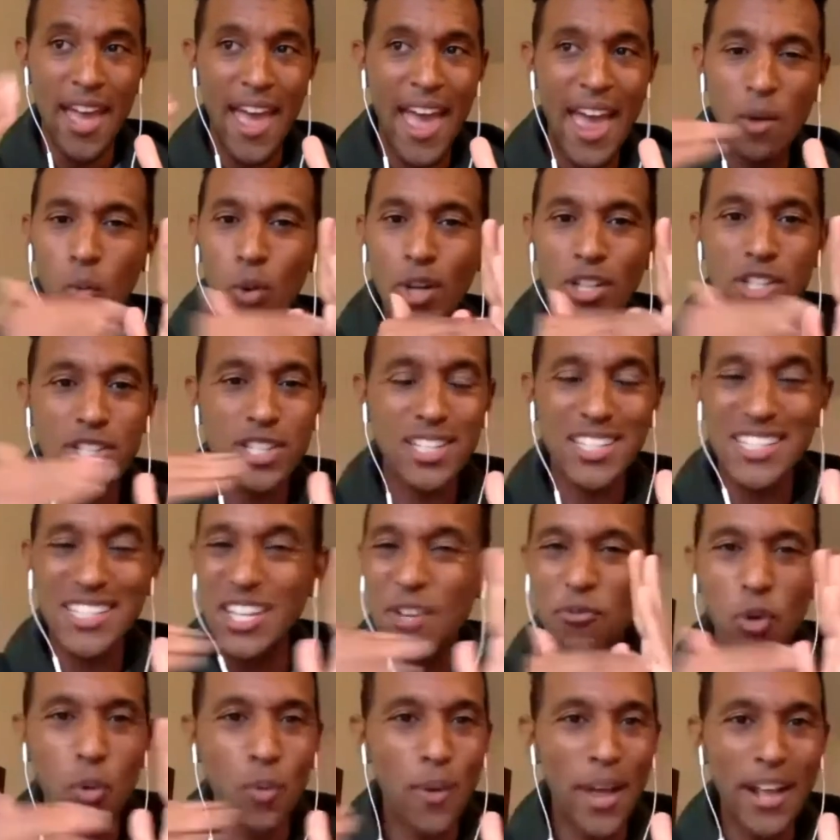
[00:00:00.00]
And what's
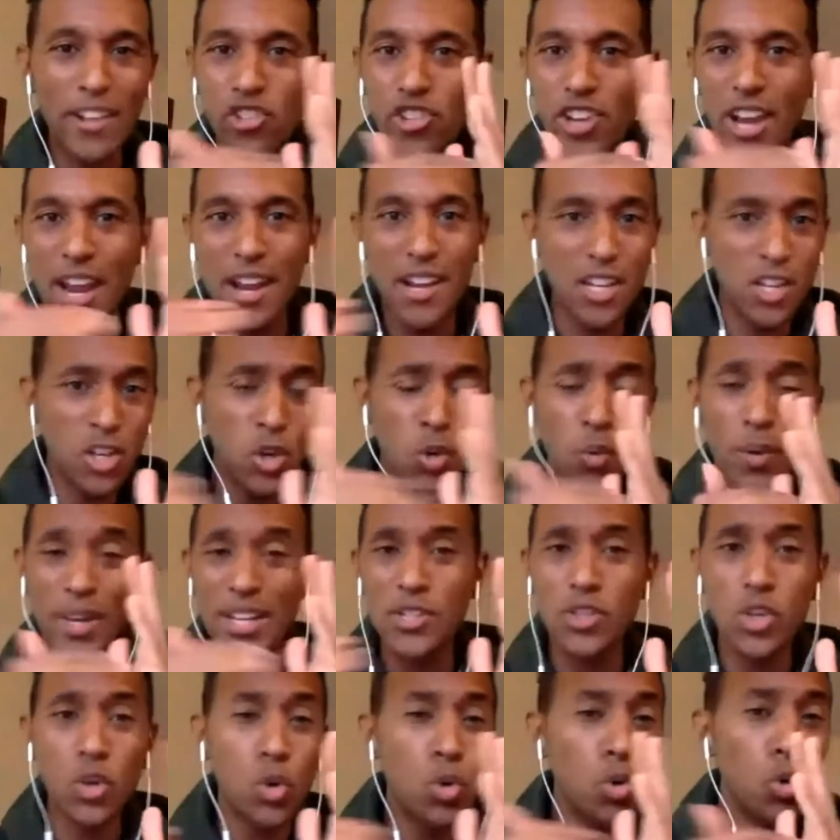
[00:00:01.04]
differentiating you
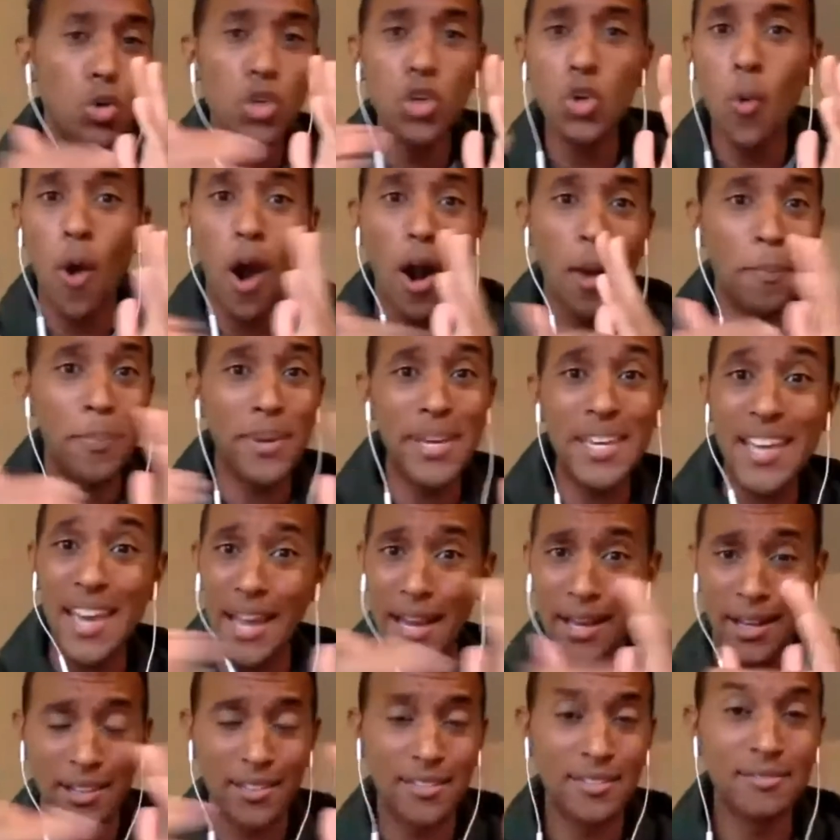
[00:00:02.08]
is who you are
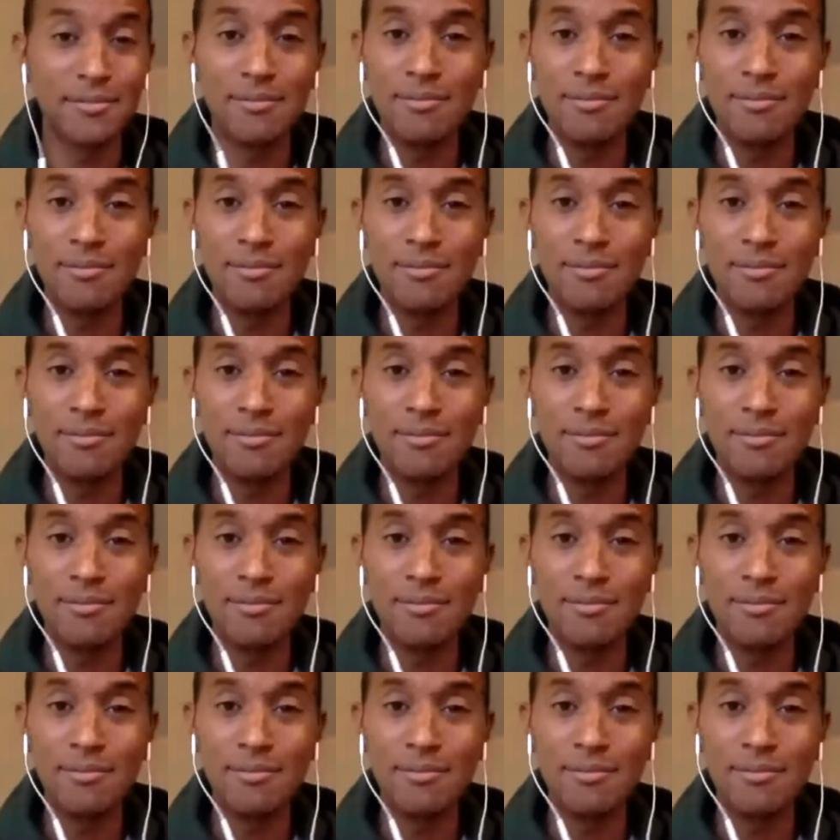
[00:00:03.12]
being.